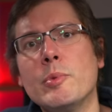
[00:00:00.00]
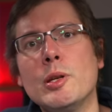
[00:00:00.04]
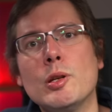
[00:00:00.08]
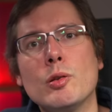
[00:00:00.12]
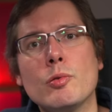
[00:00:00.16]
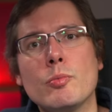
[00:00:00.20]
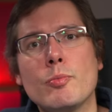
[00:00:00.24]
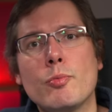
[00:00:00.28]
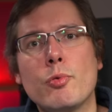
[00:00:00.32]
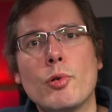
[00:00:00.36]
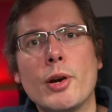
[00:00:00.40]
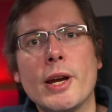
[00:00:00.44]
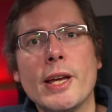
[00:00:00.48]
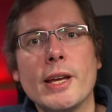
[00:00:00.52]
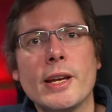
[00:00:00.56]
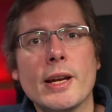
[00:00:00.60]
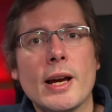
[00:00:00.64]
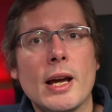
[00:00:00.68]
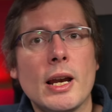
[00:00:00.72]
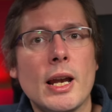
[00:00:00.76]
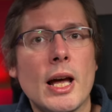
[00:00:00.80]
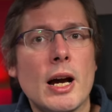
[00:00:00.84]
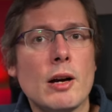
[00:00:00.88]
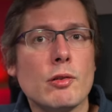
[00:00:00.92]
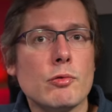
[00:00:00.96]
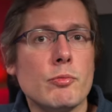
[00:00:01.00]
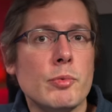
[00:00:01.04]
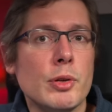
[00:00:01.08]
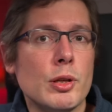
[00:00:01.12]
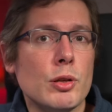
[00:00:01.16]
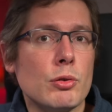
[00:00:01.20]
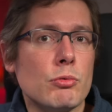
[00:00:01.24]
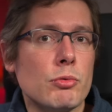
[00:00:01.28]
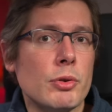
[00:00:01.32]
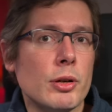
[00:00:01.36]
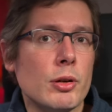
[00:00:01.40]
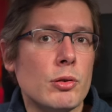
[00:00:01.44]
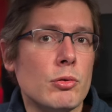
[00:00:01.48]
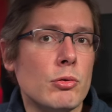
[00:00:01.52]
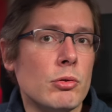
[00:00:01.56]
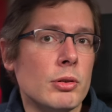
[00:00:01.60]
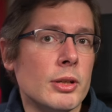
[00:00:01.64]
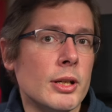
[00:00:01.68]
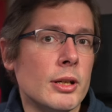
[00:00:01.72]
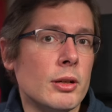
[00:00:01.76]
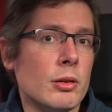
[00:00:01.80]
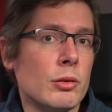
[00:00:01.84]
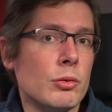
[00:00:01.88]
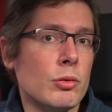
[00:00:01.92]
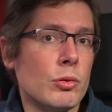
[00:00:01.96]
minute break allowed me to record
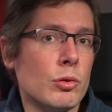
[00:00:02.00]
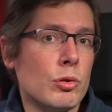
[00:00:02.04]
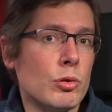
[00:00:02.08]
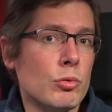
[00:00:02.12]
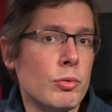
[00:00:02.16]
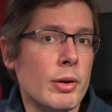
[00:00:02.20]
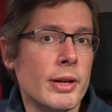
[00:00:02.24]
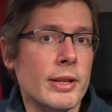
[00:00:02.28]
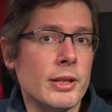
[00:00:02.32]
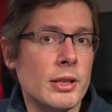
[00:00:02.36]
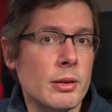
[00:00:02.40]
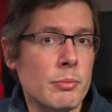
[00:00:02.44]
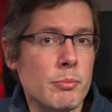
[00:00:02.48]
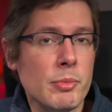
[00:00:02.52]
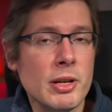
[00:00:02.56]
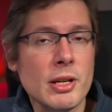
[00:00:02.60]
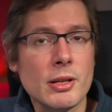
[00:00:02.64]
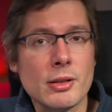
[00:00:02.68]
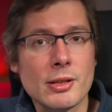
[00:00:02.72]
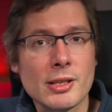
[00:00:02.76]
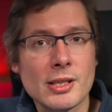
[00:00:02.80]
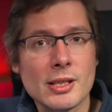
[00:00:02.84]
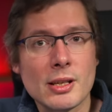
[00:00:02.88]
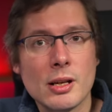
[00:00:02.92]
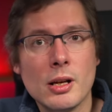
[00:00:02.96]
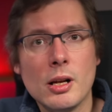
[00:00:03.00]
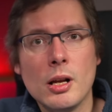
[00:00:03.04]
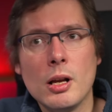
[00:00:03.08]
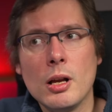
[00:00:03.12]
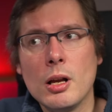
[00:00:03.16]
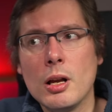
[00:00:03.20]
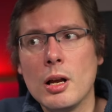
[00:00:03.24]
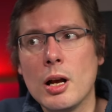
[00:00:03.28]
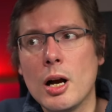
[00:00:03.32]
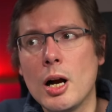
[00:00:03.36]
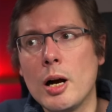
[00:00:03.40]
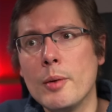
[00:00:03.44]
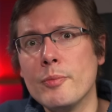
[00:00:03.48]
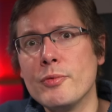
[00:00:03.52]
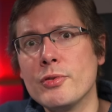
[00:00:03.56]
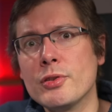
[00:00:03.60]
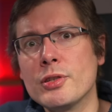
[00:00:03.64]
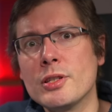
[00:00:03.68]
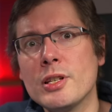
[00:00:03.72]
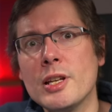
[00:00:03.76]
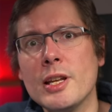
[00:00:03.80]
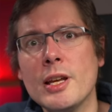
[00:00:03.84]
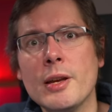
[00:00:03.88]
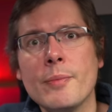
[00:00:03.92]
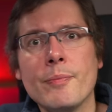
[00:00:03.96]
another 20 minutes.
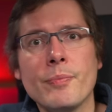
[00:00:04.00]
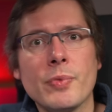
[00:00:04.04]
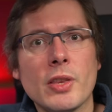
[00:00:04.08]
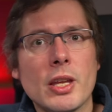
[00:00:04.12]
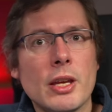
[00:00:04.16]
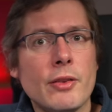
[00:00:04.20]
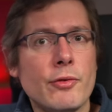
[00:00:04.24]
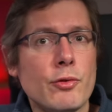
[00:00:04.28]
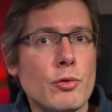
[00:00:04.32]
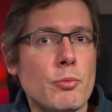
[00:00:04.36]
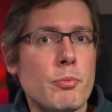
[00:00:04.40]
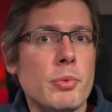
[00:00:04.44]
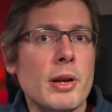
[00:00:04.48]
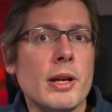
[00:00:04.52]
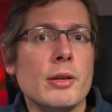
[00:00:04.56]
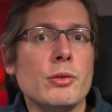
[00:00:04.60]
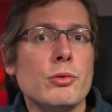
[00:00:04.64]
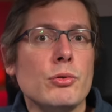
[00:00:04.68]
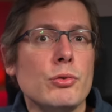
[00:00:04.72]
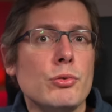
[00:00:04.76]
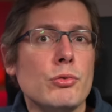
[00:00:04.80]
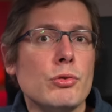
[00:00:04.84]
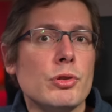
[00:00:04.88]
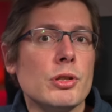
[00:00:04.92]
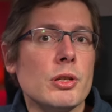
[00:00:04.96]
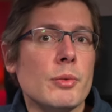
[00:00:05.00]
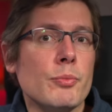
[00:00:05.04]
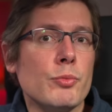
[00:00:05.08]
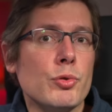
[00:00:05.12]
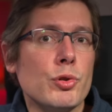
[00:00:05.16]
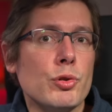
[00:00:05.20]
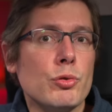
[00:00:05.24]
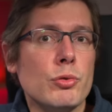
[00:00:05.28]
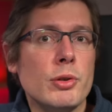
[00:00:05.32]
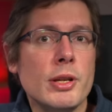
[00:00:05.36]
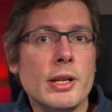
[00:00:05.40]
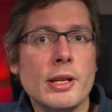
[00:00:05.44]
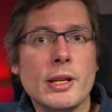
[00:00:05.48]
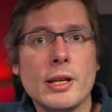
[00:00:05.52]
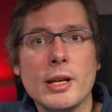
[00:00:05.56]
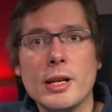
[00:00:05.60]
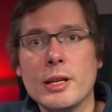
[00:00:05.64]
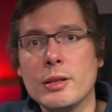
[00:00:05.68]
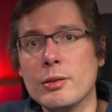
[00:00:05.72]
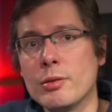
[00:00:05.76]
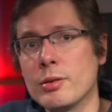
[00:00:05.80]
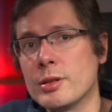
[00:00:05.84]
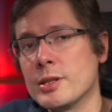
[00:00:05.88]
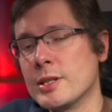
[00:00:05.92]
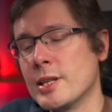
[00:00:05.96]
Obviously, if you plan to do some shooting
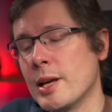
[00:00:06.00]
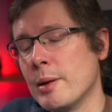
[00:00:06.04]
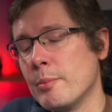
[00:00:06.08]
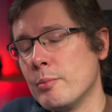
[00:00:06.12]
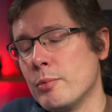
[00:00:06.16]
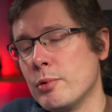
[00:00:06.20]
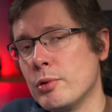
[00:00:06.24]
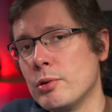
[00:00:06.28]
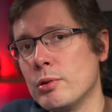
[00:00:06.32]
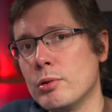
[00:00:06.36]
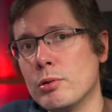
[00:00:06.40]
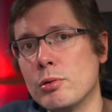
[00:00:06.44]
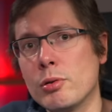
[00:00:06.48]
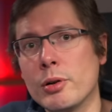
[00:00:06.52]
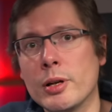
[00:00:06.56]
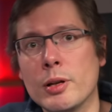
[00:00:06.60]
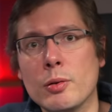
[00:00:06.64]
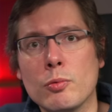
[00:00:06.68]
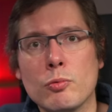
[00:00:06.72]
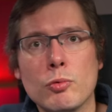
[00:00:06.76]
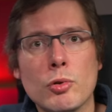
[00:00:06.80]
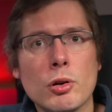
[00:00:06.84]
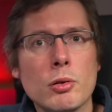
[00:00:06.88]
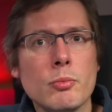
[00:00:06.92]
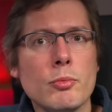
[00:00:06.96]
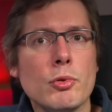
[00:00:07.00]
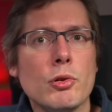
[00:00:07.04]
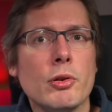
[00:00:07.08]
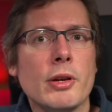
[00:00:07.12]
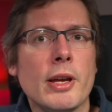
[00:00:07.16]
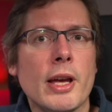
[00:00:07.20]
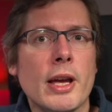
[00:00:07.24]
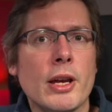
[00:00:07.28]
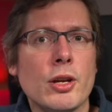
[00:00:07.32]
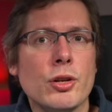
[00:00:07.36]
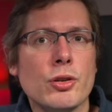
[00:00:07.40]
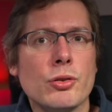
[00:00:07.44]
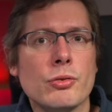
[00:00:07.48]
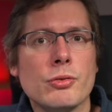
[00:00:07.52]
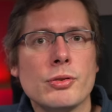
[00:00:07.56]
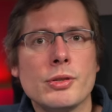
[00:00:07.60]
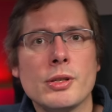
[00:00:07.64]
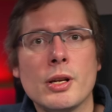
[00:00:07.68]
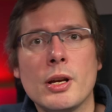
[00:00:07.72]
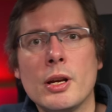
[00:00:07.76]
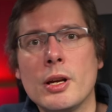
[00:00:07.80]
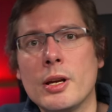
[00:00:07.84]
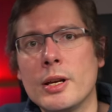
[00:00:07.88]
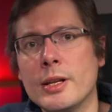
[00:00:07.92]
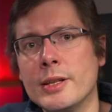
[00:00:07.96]
in the summer or in warm locations,
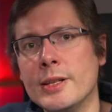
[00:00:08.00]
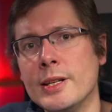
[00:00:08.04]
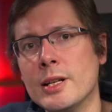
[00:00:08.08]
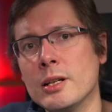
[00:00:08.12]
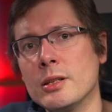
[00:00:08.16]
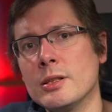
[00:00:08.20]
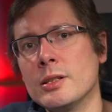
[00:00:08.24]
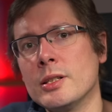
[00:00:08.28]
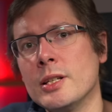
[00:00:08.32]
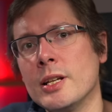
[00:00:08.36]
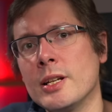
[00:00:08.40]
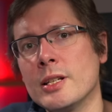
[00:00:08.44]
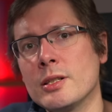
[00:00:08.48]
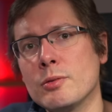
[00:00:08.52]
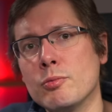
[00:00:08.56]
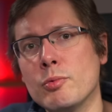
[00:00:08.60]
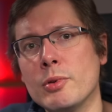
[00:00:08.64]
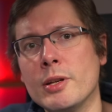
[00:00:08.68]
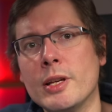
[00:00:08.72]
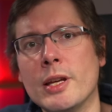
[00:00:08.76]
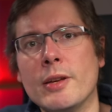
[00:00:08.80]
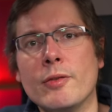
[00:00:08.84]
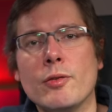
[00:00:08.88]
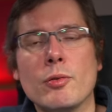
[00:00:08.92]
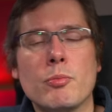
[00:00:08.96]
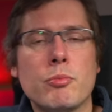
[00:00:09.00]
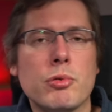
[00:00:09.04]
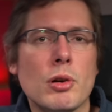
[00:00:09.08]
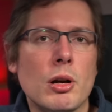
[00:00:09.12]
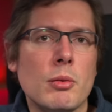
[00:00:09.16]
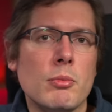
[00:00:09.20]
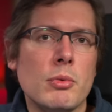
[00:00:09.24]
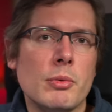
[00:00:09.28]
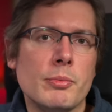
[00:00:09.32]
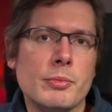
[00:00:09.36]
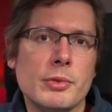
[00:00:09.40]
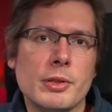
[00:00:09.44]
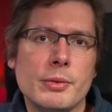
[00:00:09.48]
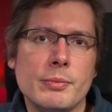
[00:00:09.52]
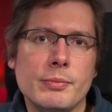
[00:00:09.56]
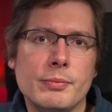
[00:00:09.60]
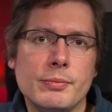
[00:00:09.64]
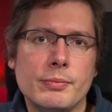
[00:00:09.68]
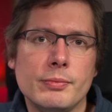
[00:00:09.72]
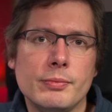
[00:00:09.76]
the R6 will give you problems.